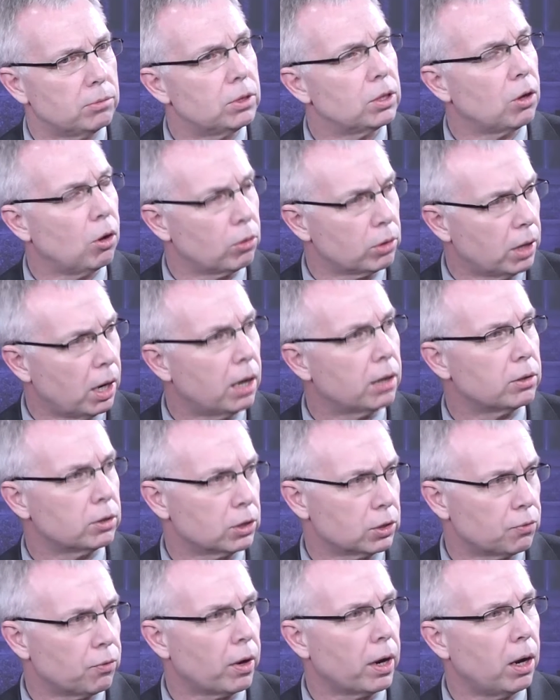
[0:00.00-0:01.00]
go to
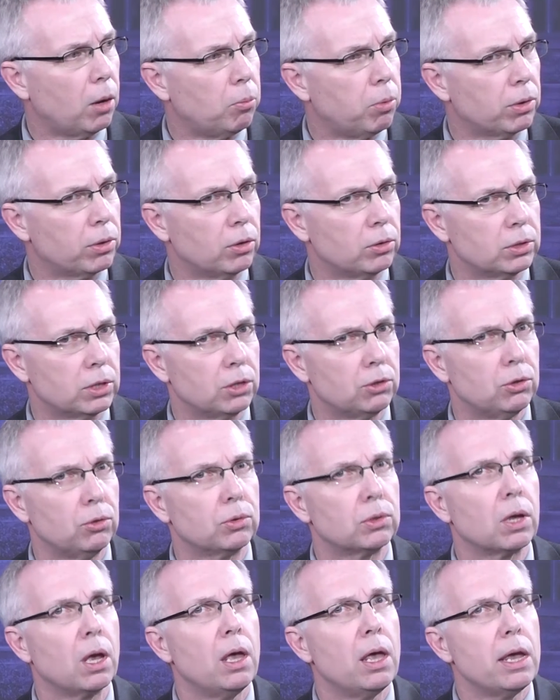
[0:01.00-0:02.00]
others for help with those
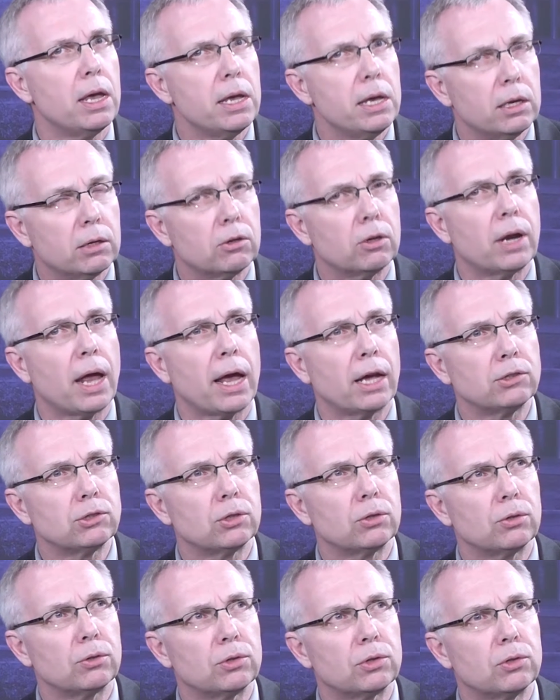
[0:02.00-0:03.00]
issues.
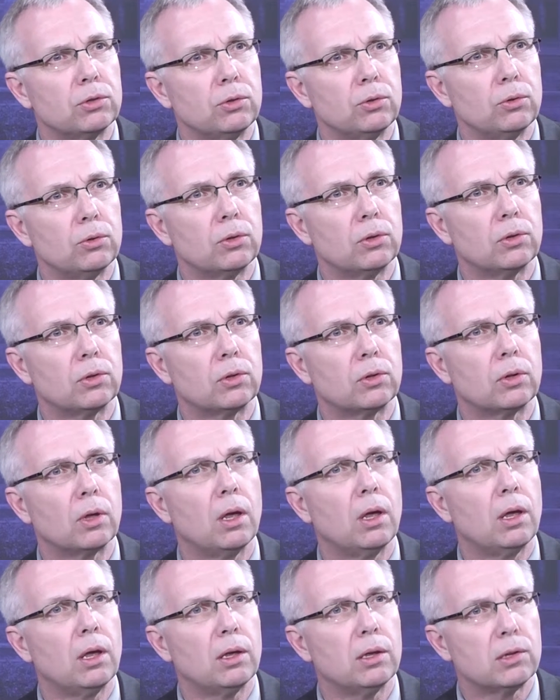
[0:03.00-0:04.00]
International students
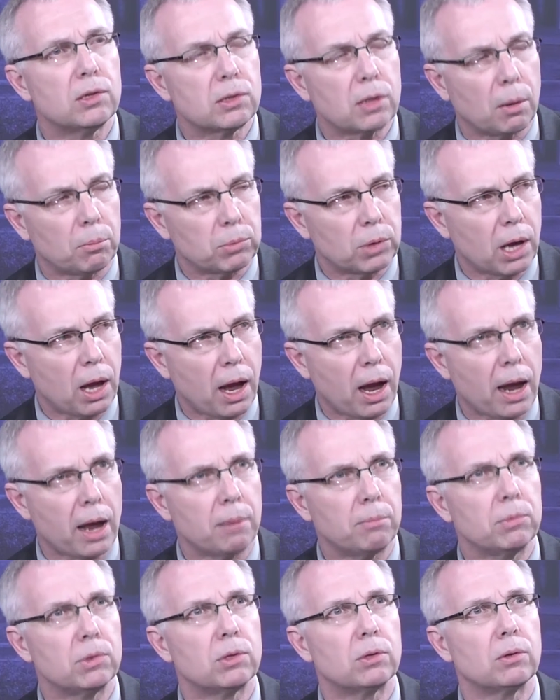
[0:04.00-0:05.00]

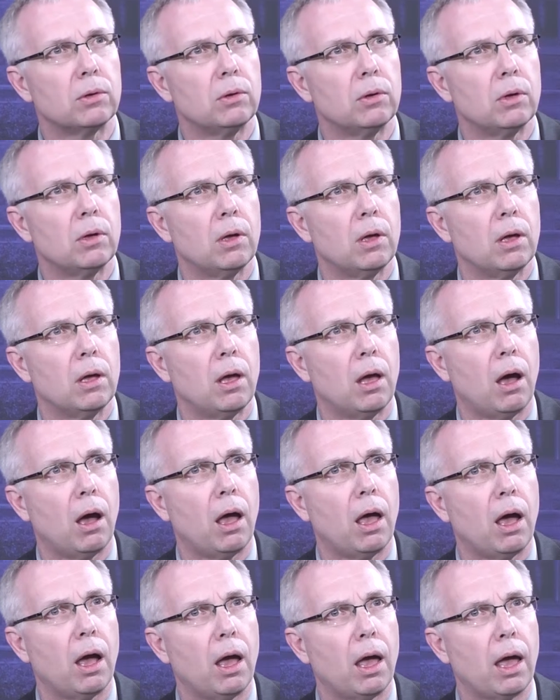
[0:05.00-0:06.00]
sometimes
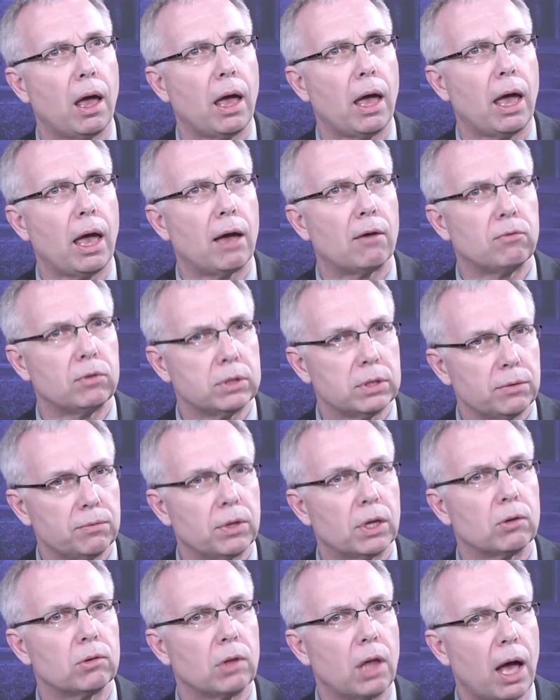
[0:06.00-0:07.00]
have lived
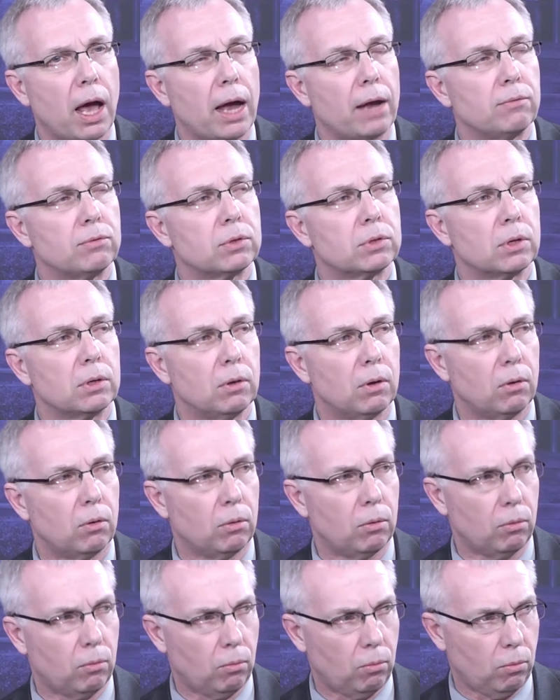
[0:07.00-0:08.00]
their lives
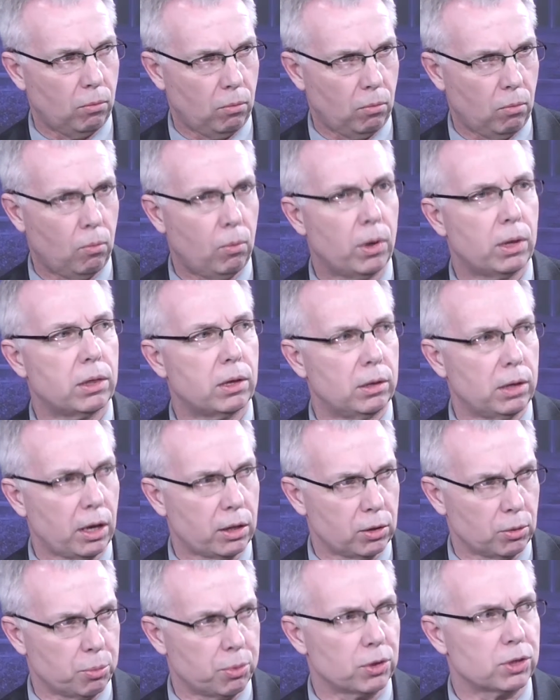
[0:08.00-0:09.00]
with
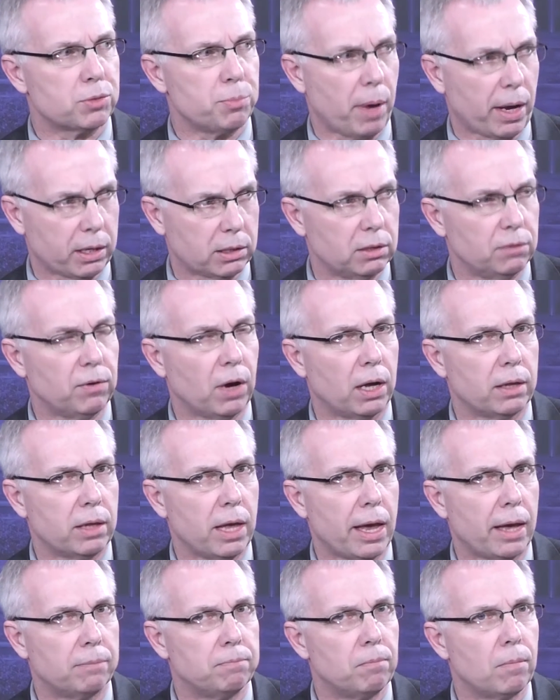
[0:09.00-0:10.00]
another perspective on
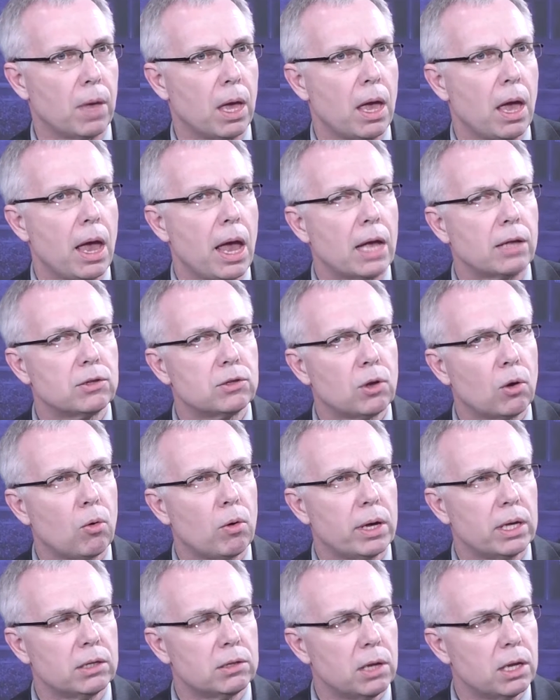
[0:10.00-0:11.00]
that. And so
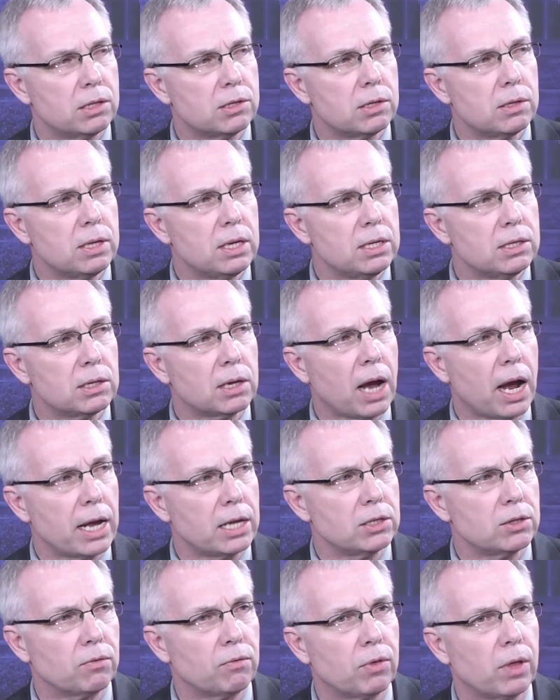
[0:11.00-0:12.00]
it's these
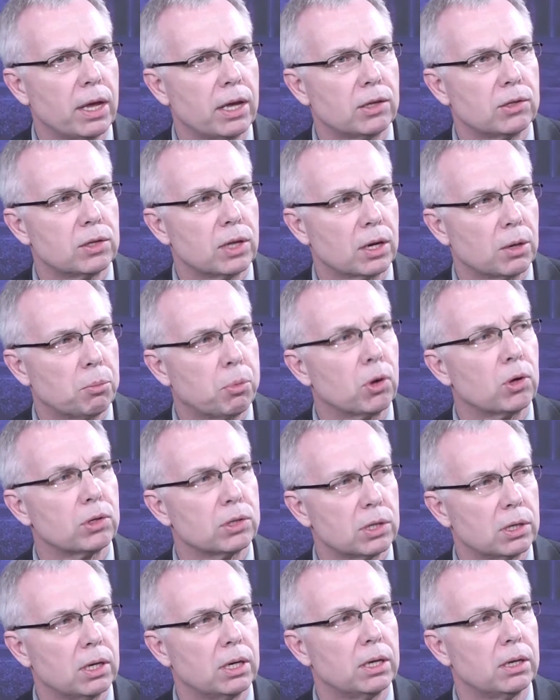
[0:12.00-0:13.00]
kinds of things that a
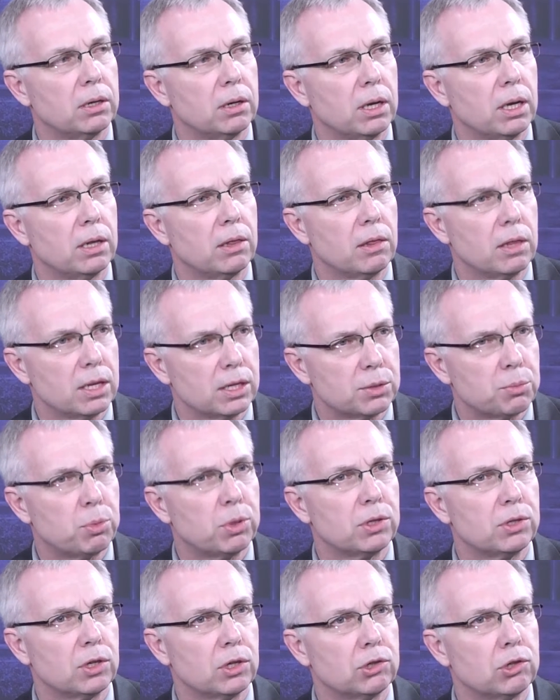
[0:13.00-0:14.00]
person in this
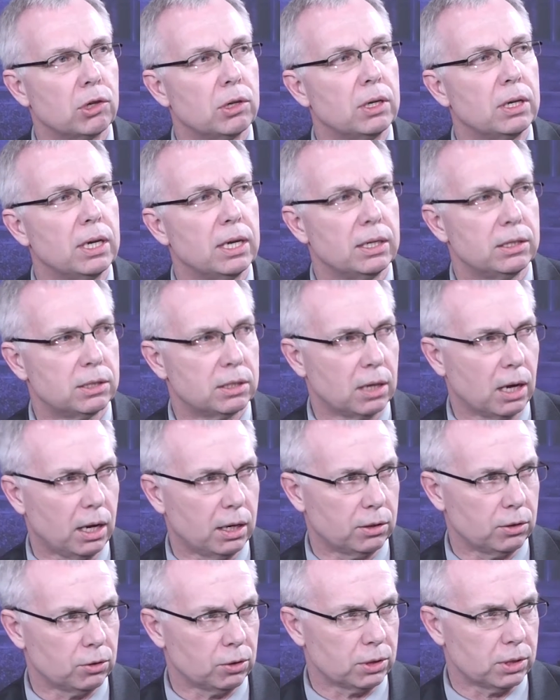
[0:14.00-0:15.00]
position needs to
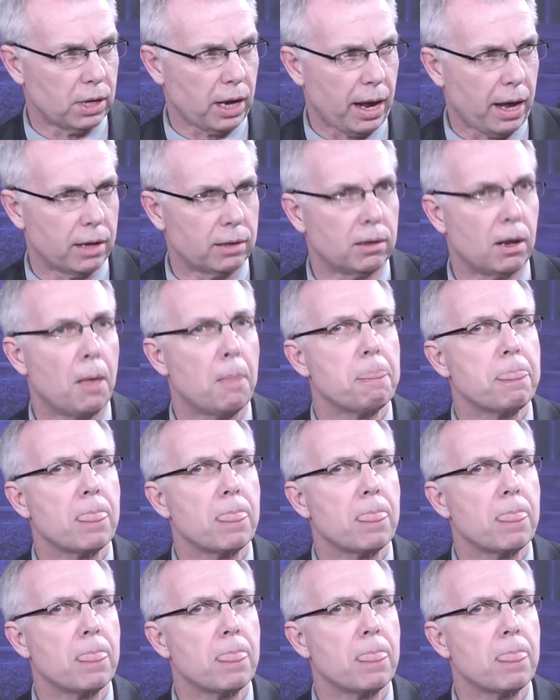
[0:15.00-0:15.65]
understand,